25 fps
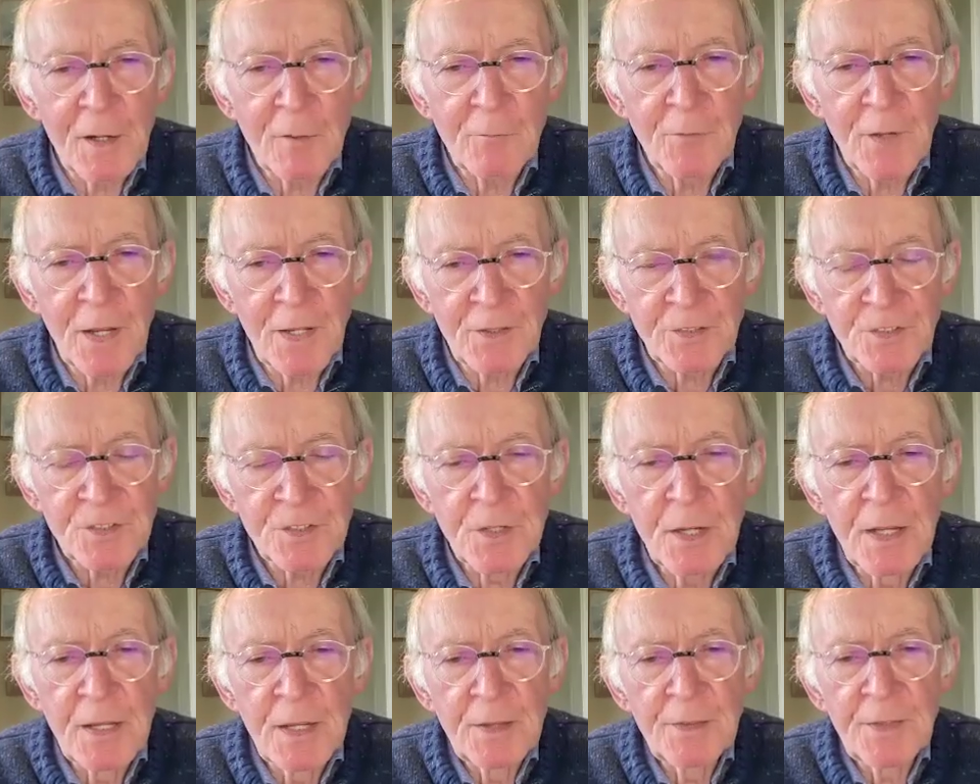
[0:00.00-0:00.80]
obvious
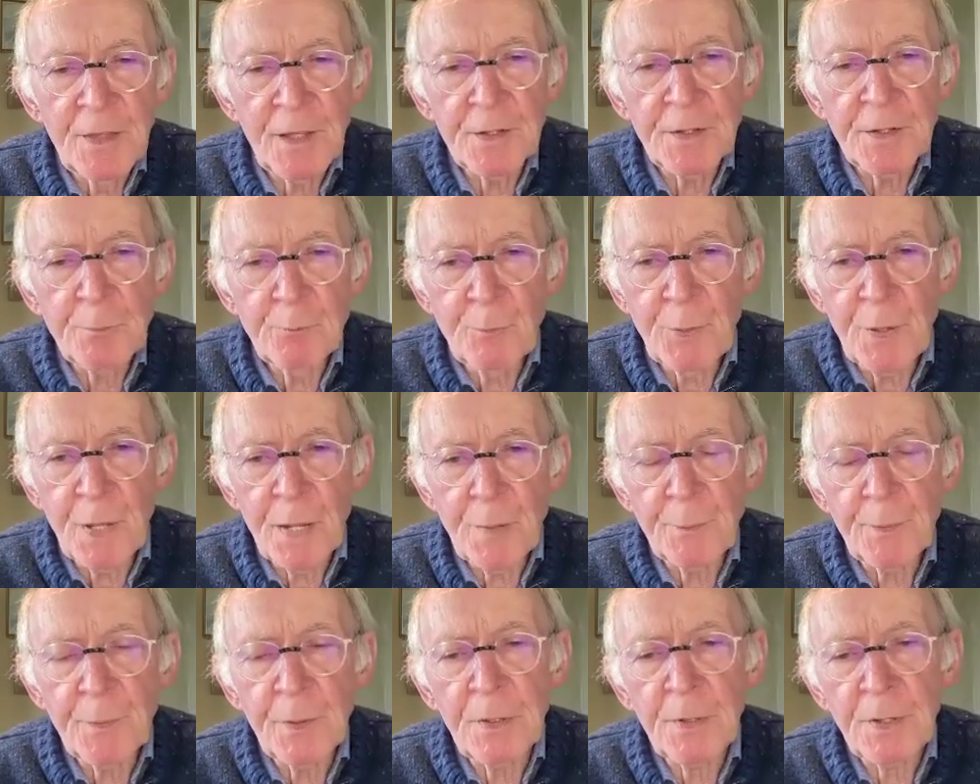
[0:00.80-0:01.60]
that
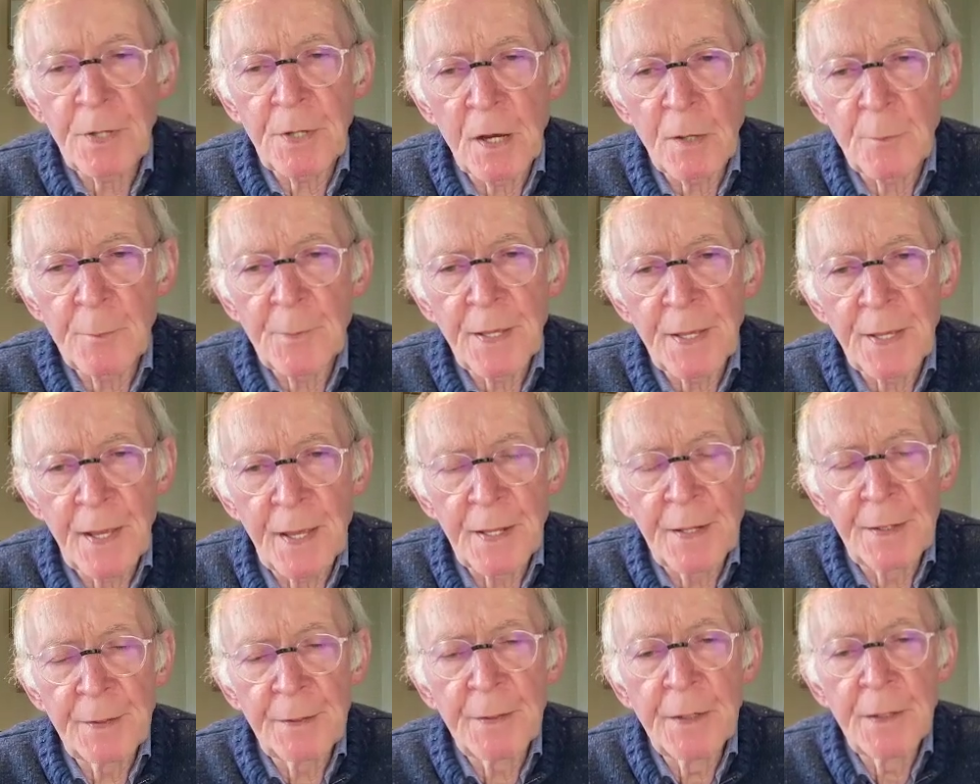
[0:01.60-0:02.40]
people coming
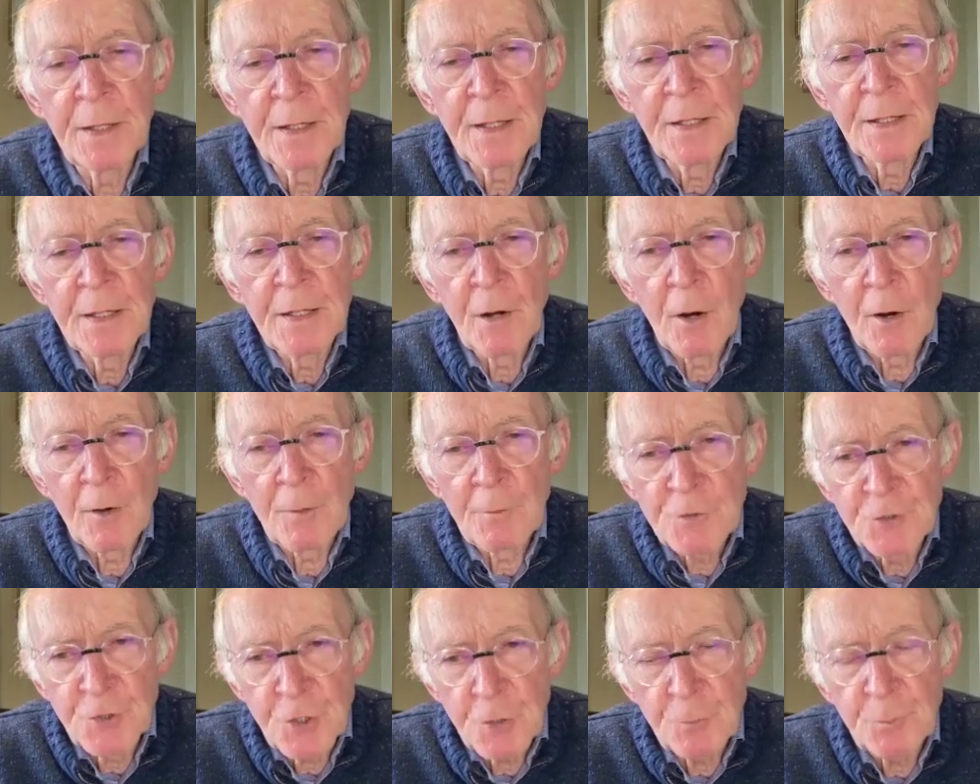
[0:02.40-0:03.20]
in
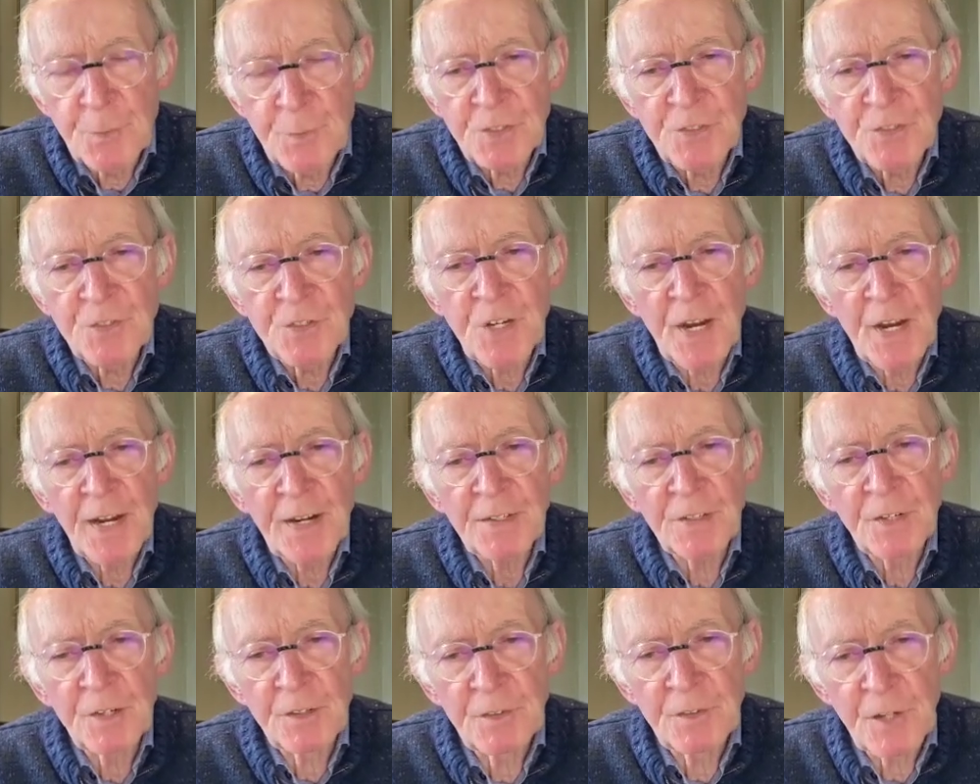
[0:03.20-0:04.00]
should be
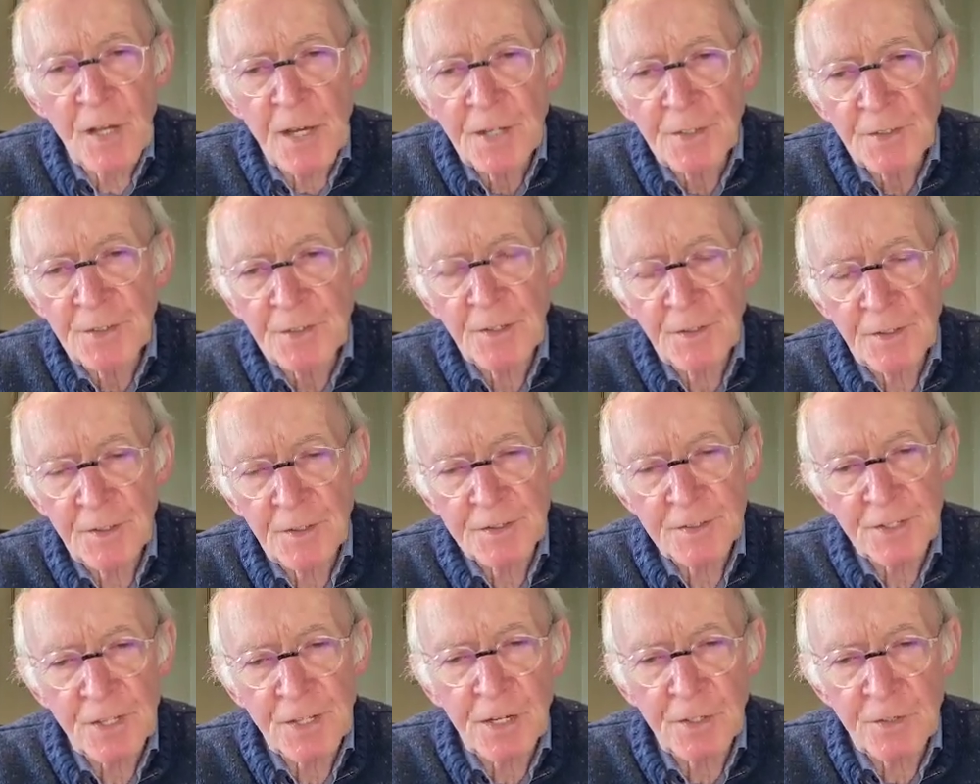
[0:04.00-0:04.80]
checked not
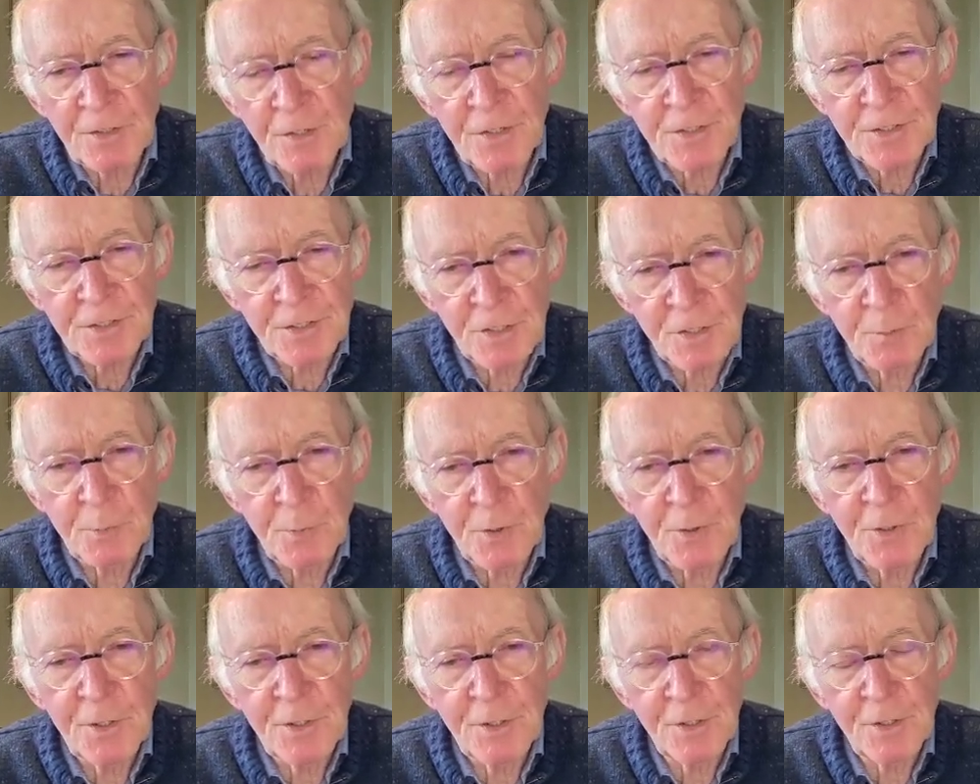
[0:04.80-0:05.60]
as they cross the
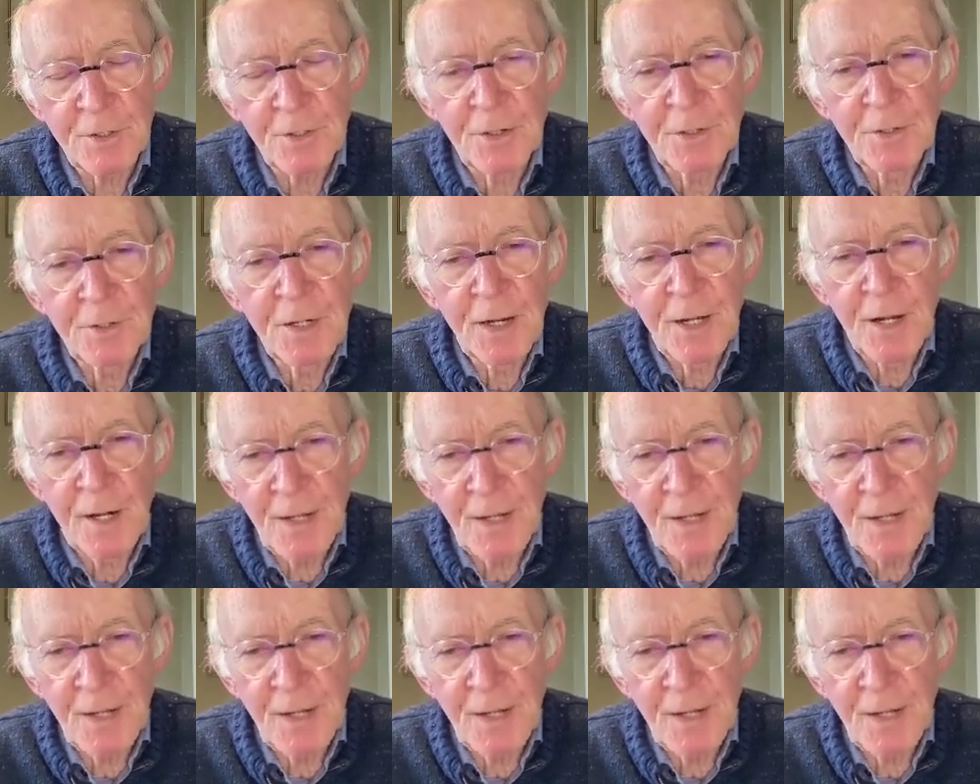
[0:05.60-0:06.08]
border,